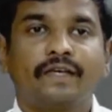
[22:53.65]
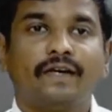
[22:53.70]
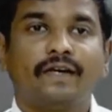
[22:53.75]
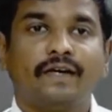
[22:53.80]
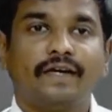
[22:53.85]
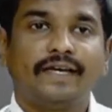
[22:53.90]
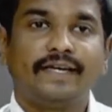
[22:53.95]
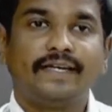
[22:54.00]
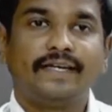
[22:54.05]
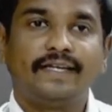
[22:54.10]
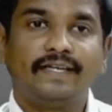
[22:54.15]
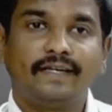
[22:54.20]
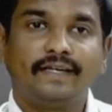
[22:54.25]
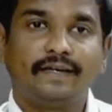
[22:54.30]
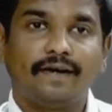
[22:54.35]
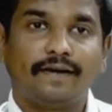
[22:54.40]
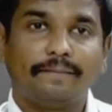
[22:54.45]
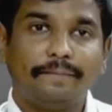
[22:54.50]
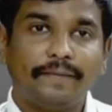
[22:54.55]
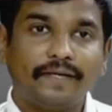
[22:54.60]

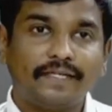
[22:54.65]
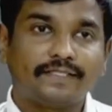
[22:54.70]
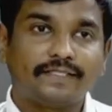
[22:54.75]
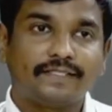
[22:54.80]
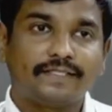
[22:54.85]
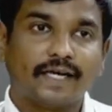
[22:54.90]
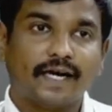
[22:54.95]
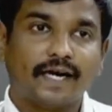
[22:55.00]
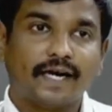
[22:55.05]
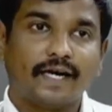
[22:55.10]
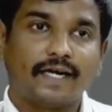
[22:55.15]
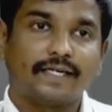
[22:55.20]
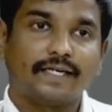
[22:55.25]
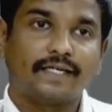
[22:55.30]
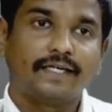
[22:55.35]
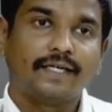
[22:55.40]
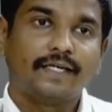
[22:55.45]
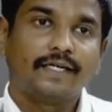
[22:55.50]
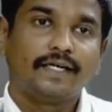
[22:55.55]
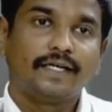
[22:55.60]
Any bits
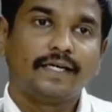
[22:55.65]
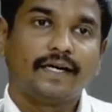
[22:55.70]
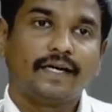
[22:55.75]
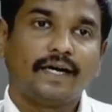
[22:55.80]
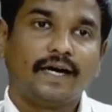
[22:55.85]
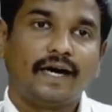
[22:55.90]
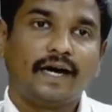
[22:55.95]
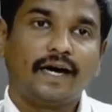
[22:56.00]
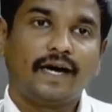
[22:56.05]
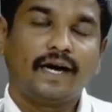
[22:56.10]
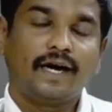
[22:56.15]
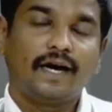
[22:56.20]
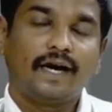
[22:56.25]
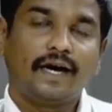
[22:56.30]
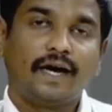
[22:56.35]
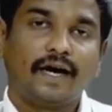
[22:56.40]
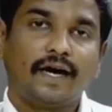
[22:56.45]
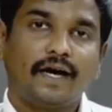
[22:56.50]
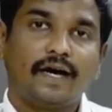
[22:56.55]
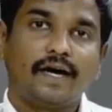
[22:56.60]
are
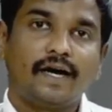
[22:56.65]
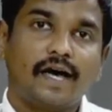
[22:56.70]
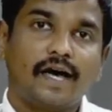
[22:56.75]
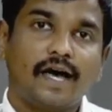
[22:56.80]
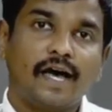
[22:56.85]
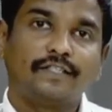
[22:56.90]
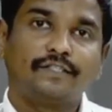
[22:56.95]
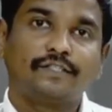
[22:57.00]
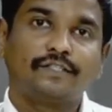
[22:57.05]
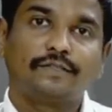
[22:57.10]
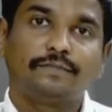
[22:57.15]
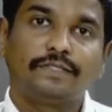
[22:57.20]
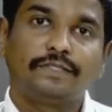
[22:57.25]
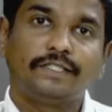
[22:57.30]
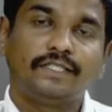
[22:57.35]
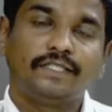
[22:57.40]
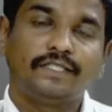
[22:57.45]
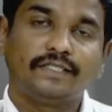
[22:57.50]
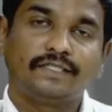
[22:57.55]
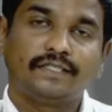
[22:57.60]
has to
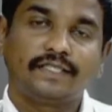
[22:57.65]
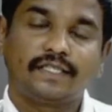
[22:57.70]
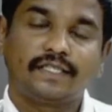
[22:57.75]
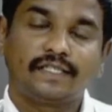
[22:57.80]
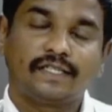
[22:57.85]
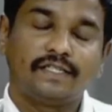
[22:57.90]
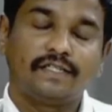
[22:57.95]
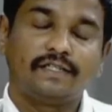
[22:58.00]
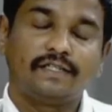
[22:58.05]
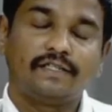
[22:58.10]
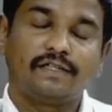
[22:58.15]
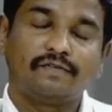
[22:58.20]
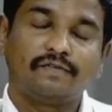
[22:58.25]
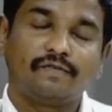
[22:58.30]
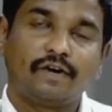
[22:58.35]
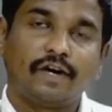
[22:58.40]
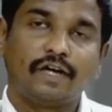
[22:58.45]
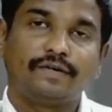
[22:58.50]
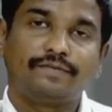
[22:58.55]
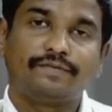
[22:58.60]
be changed,
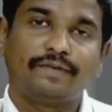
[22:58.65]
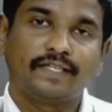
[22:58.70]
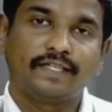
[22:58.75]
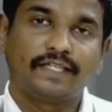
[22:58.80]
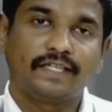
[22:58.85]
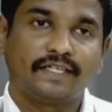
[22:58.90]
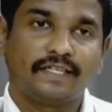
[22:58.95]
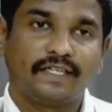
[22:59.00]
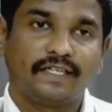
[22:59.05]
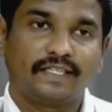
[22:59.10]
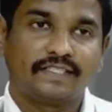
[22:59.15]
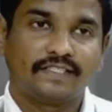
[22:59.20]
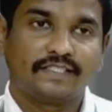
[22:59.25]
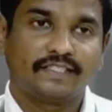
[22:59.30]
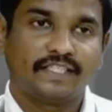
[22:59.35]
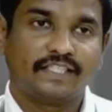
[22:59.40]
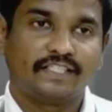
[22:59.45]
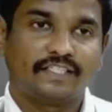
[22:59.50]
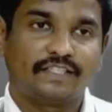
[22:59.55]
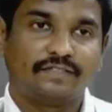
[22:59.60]
in what way the
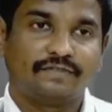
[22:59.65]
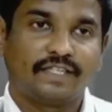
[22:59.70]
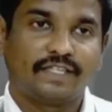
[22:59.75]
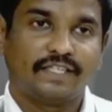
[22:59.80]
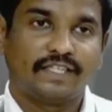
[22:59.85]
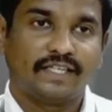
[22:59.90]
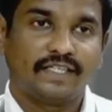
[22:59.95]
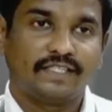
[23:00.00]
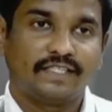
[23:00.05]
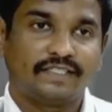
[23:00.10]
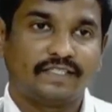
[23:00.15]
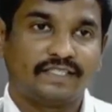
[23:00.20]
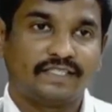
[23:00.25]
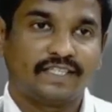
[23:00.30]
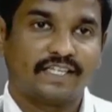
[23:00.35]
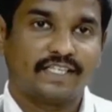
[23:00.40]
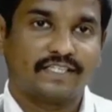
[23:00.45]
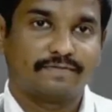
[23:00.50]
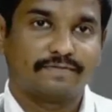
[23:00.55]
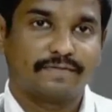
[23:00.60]
exchange of data is
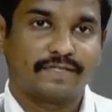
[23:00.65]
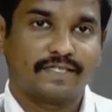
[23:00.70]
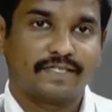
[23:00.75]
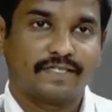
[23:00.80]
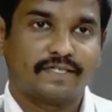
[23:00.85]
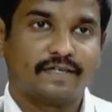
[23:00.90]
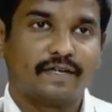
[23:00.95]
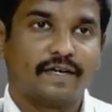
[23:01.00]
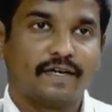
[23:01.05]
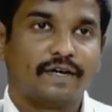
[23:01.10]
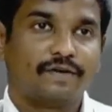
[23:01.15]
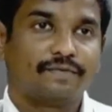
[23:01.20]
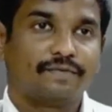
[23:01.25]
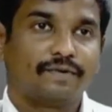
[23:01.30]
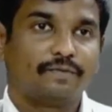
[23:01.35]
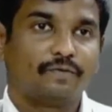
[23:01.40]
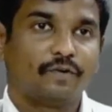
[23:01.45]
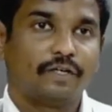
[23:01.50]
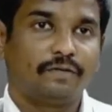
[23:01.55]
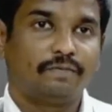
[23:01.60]
transmitting
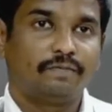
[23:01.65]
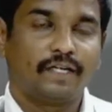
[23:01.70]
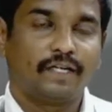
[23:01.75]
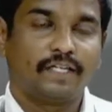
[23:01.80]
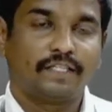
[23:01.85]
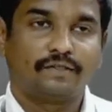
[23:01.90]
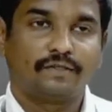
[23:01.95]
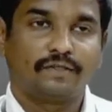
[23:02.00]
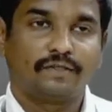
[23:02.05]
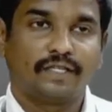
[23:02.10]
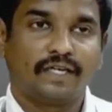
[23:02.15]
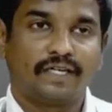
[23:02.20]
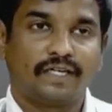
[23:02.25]
from one place to